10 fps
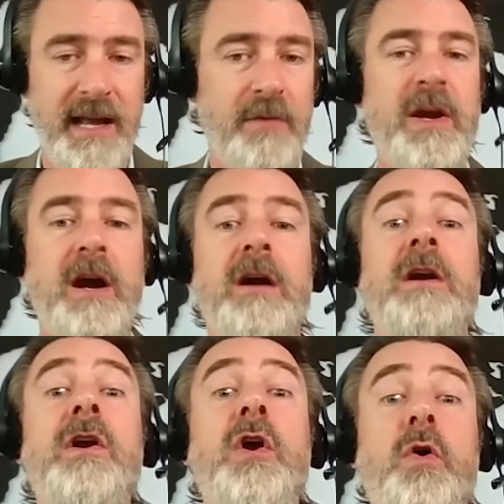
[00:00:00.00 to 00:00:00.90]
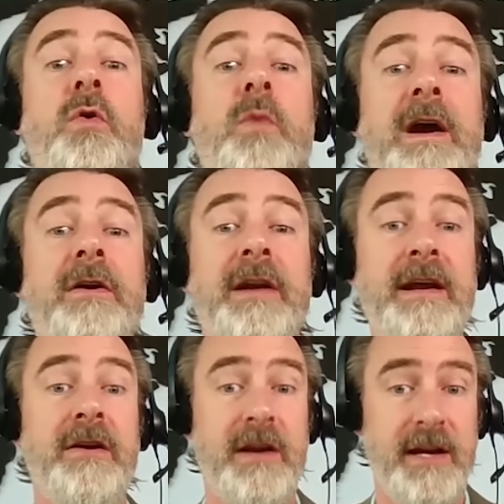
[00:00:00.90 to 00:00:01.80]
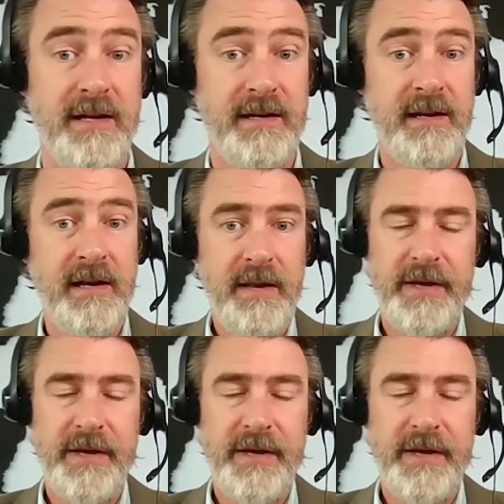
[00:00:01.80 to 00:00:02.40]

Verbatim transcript: And we are nowhere near done,